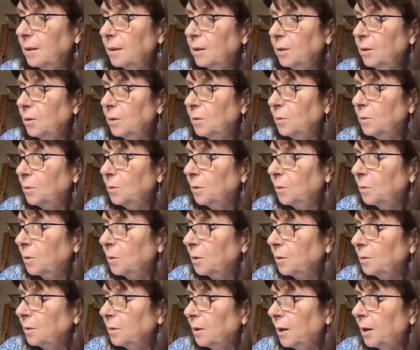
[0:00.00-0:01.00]
You
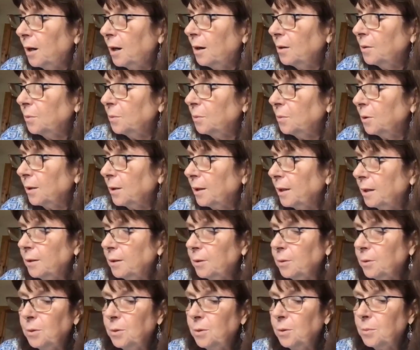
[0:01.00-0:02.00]
were hardworking
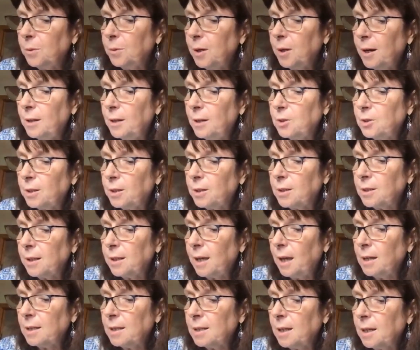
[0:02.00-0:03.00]
through the projects
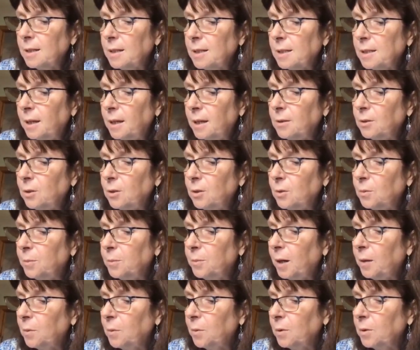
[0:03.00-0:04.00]
as I sent you
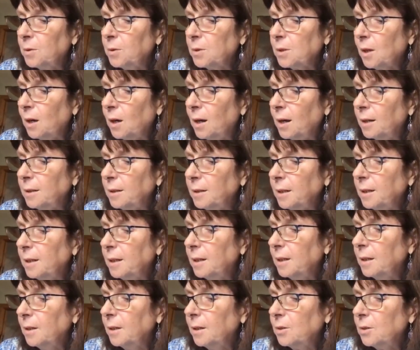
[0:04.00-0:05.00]
my words on
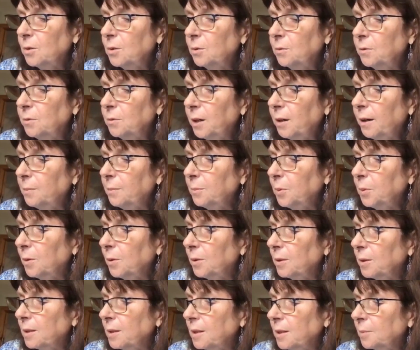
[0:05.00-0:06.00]
to very
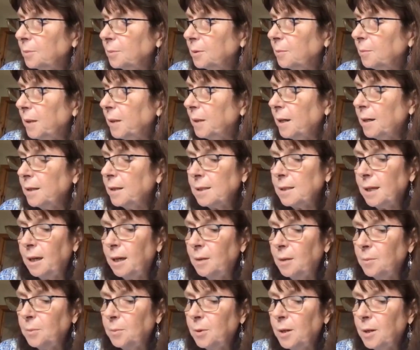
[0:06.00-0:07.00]
important diplomats
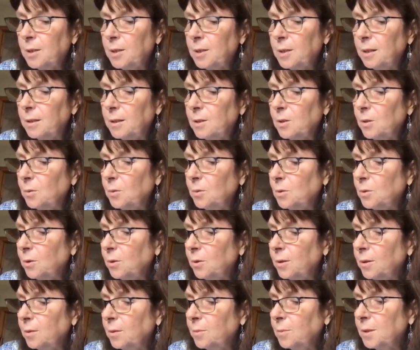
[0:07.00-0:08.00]
and presidents who
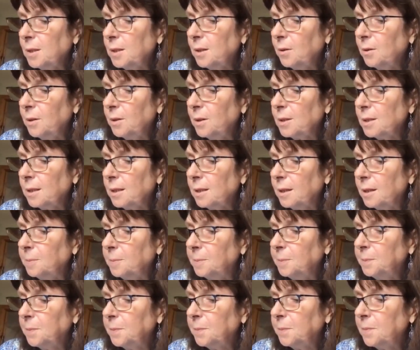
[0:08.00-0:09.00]
took them seriously,
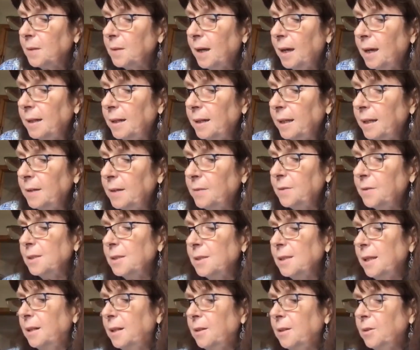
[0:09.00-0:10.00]
and even
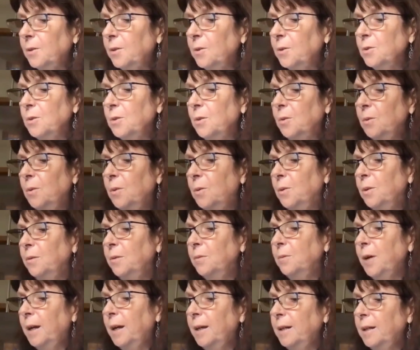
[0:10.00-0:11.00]
senators who
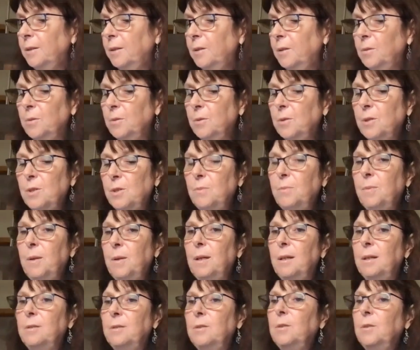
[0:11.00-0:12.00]
invited you to
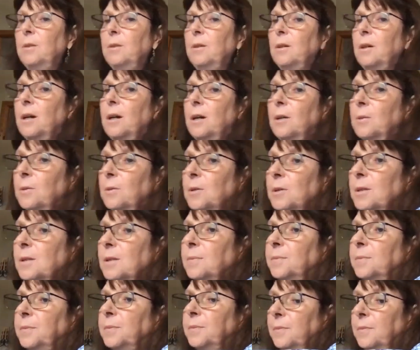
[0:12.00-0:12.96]
speak to the Congress.